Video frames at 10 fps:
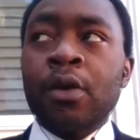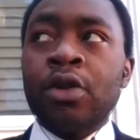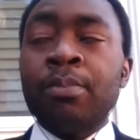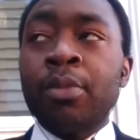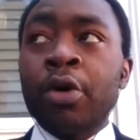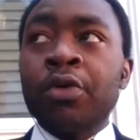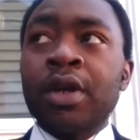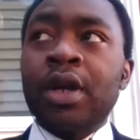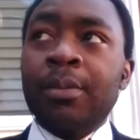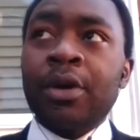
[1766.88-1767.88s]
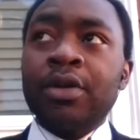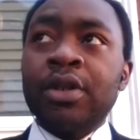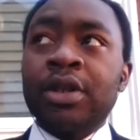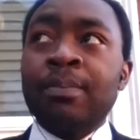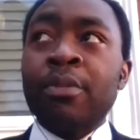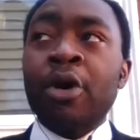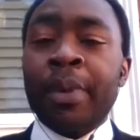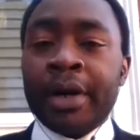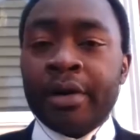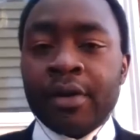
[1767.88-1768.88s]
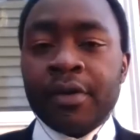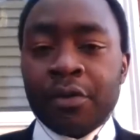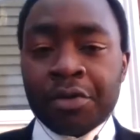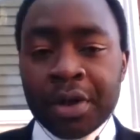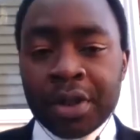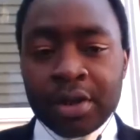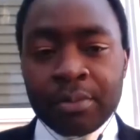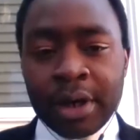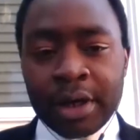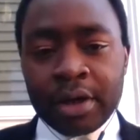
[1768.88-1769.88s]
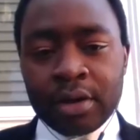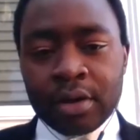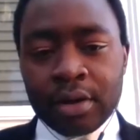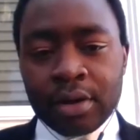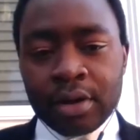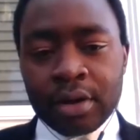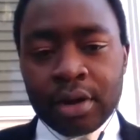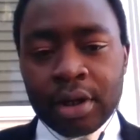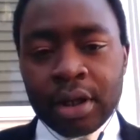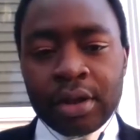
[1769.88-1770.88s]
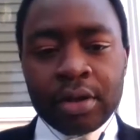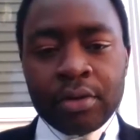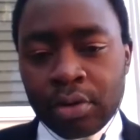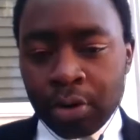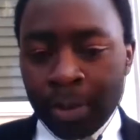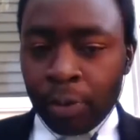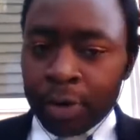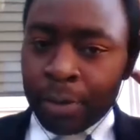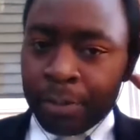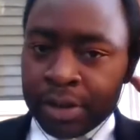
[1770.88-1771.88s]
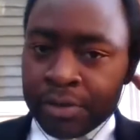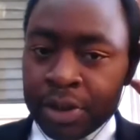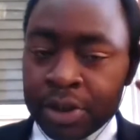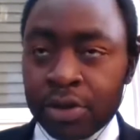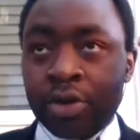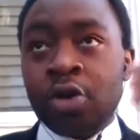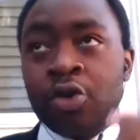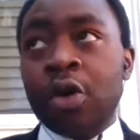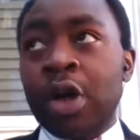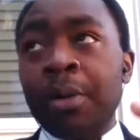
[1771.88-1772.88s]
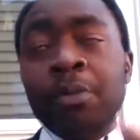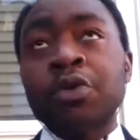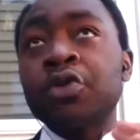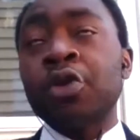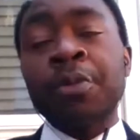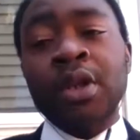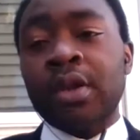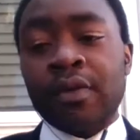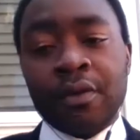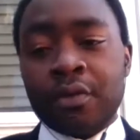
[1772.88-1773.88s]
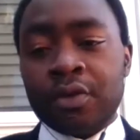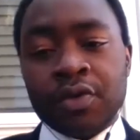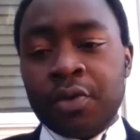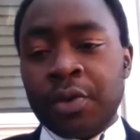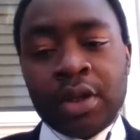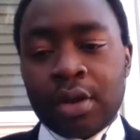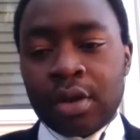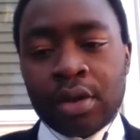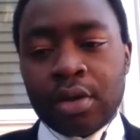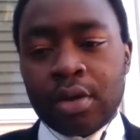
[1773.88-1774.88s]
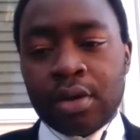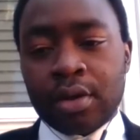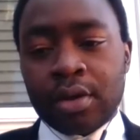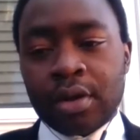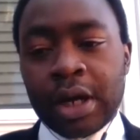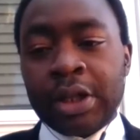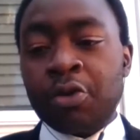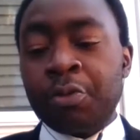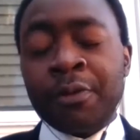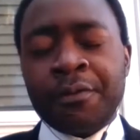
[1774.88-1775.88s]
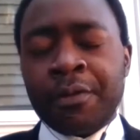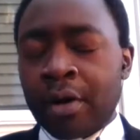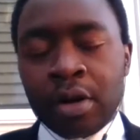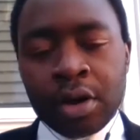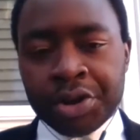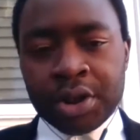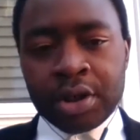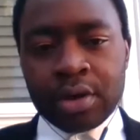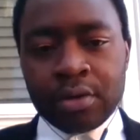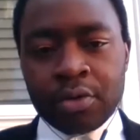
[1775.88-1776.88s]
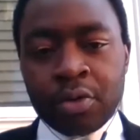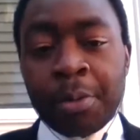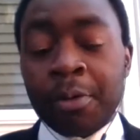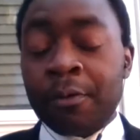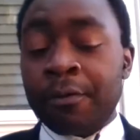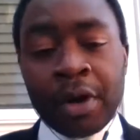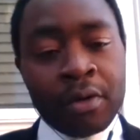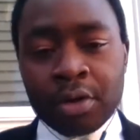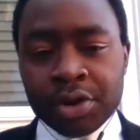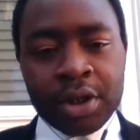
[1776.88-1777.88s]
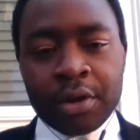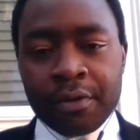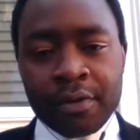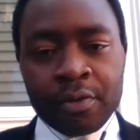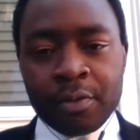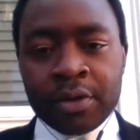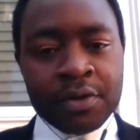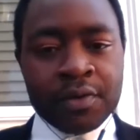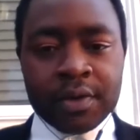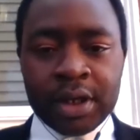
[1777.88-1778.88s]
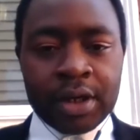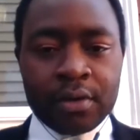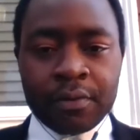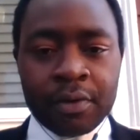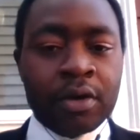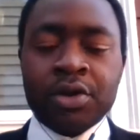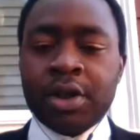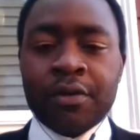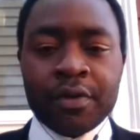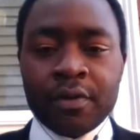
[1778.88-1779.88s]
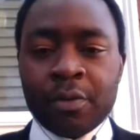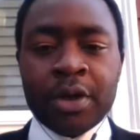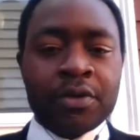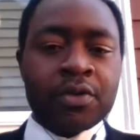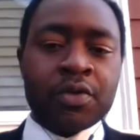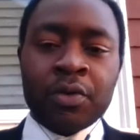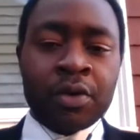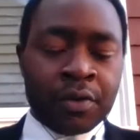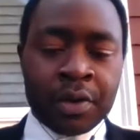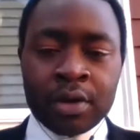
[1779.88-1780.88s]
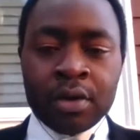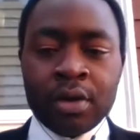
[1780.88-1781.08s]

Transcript: the more you think about it, the more barriers you create in your mind. And I think, you know, one of my parents mentioned, you come up with so many things of not to do anything. And you'll be very logical. You come up with very logical reasons why not to start, very logical reasons why not to go into it.